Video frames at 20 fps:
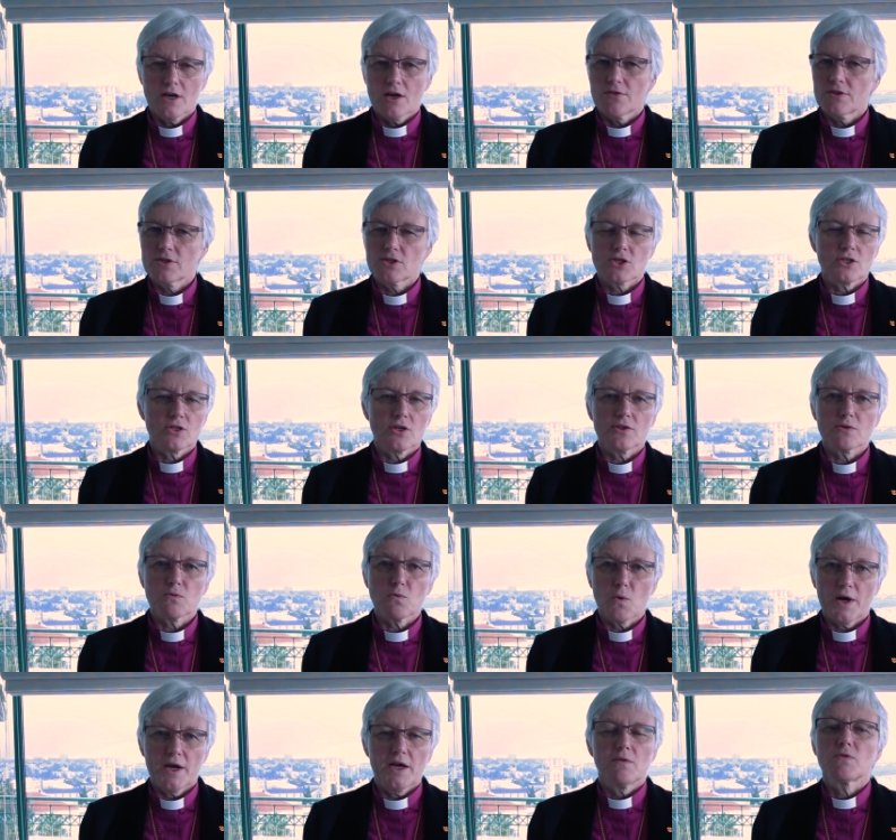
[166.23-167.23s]
This is not the
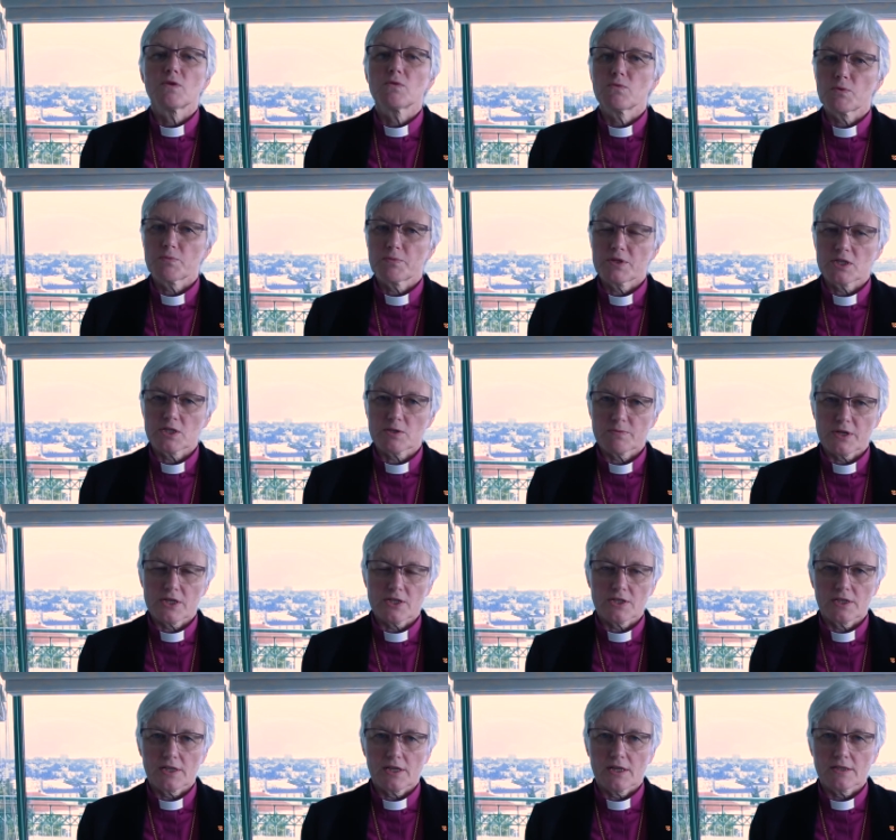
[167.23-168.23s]
way we would be
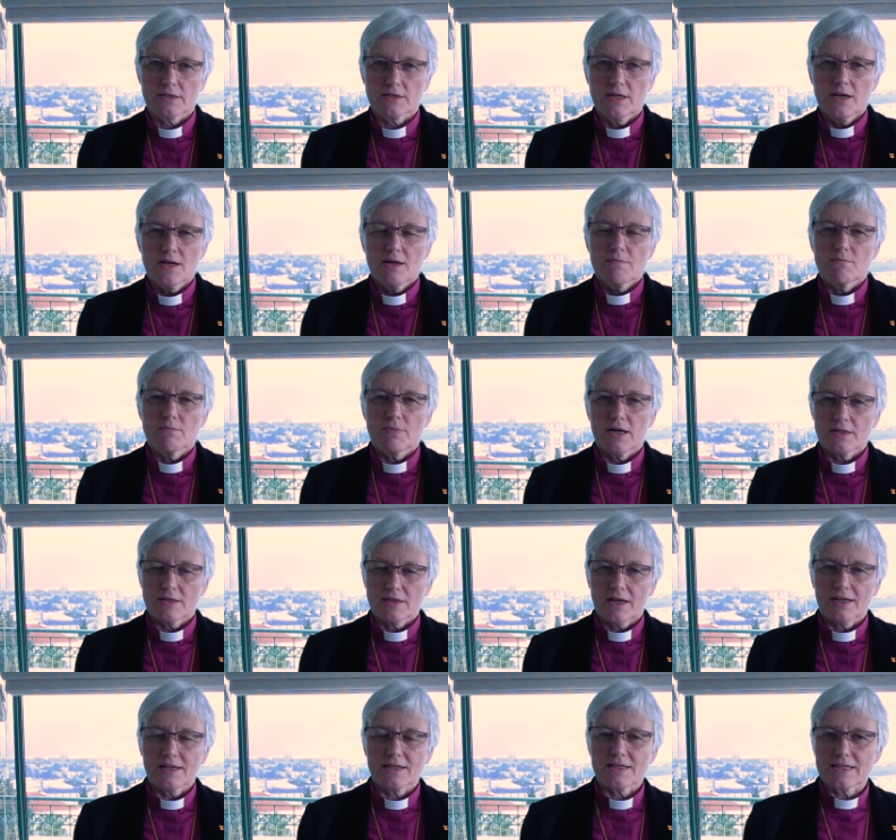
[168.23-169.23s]
expressing it, but
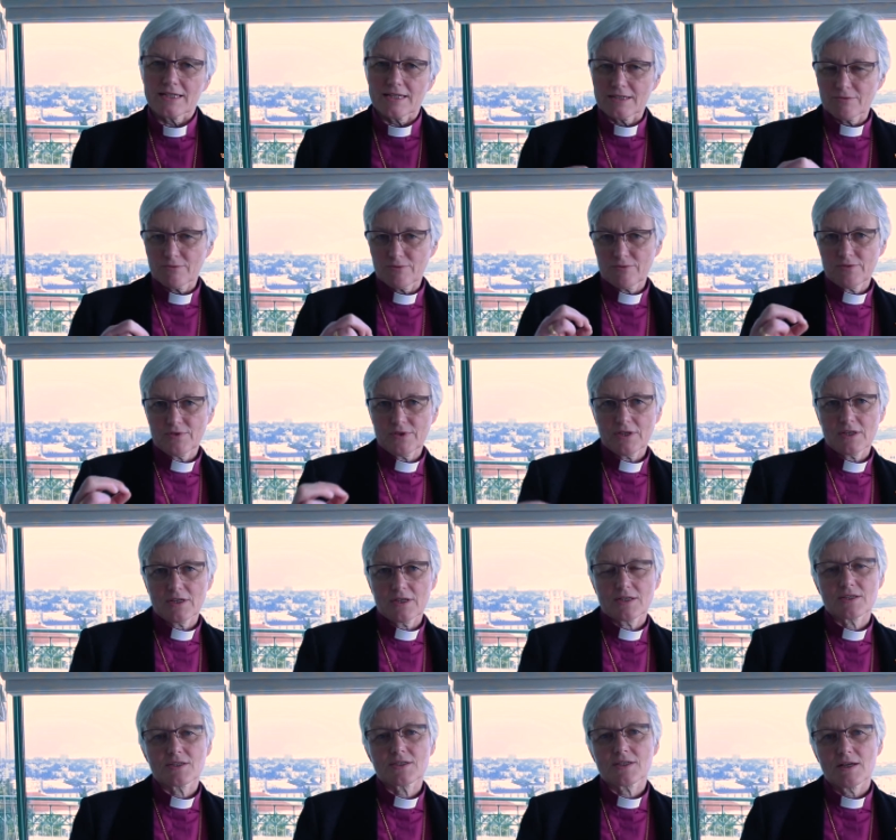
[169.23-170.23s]
I can
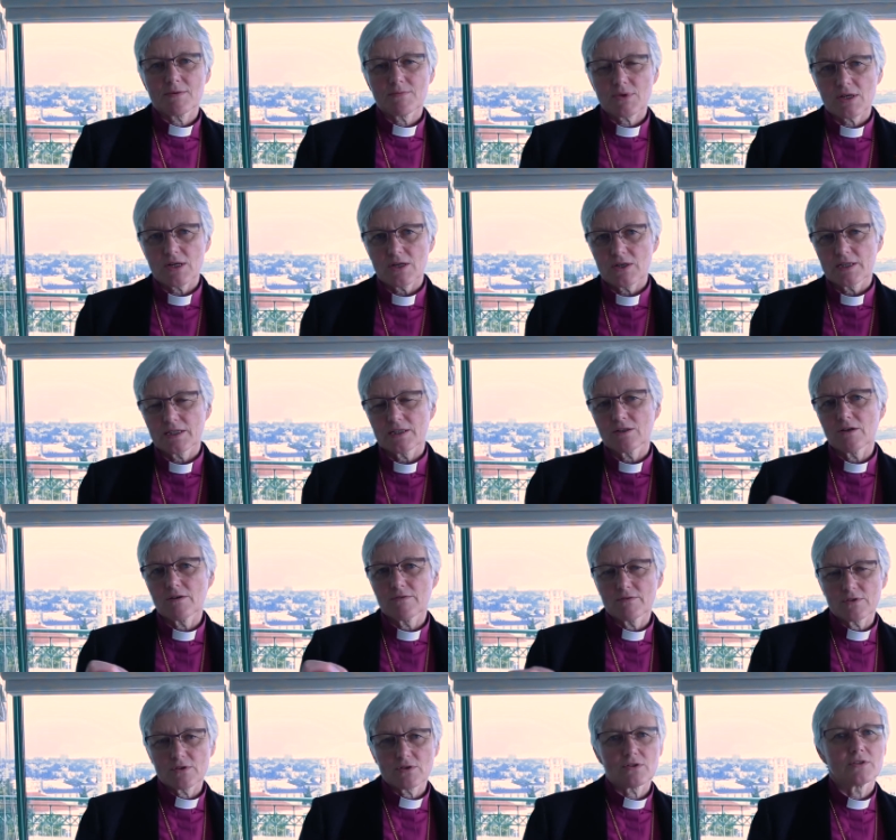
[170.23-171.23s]
feel some kind of
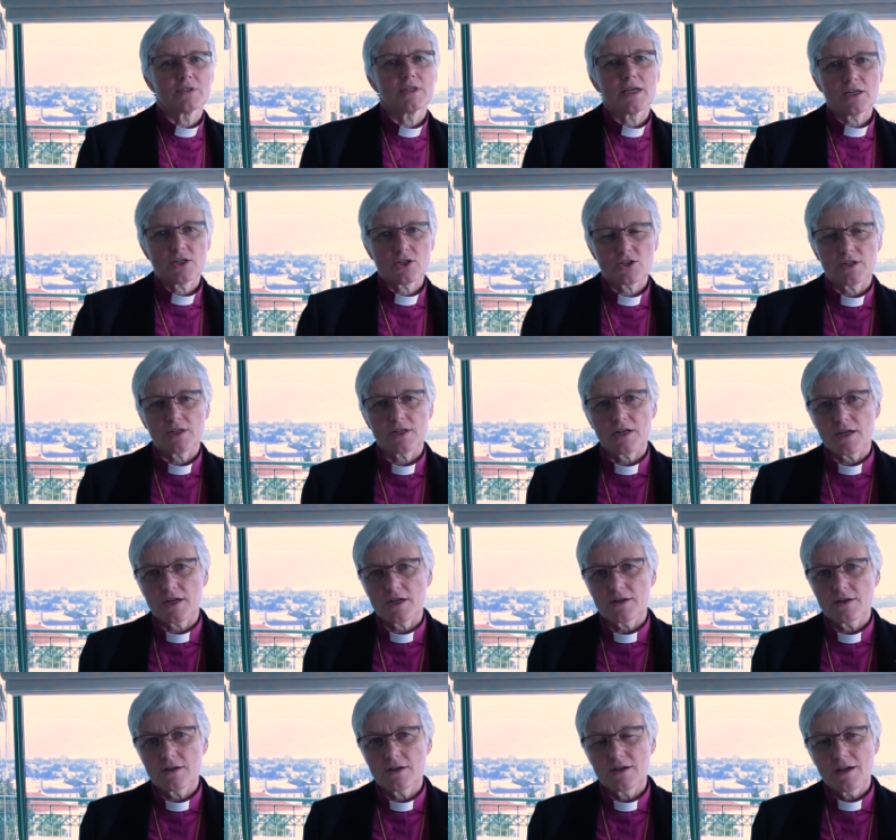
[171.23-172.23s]
connection
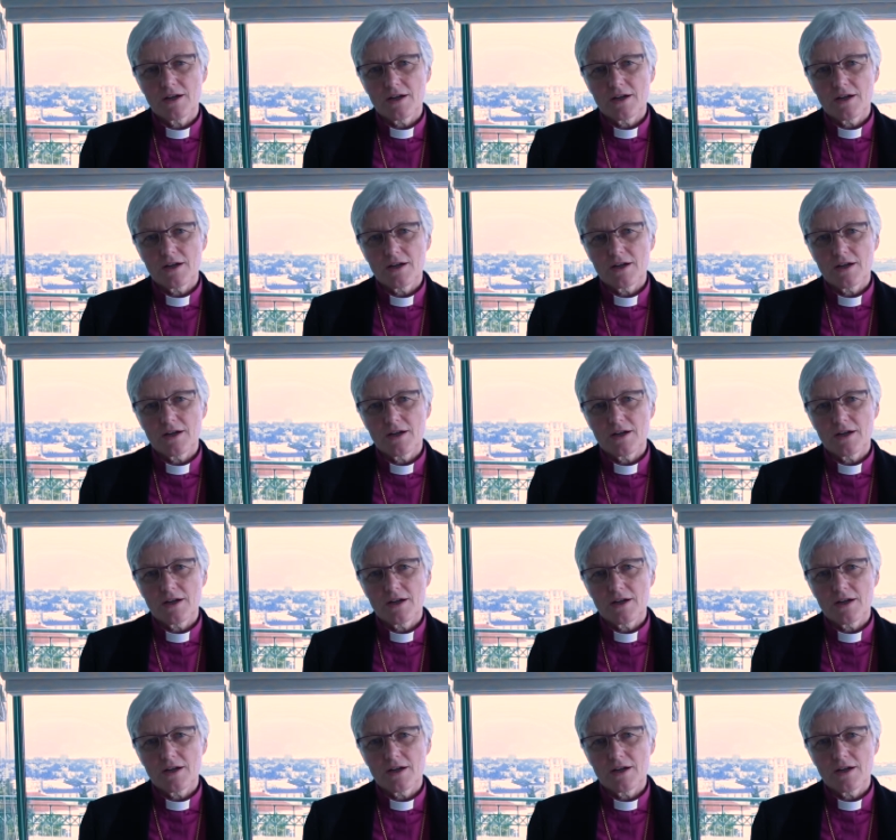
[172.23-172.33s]
here.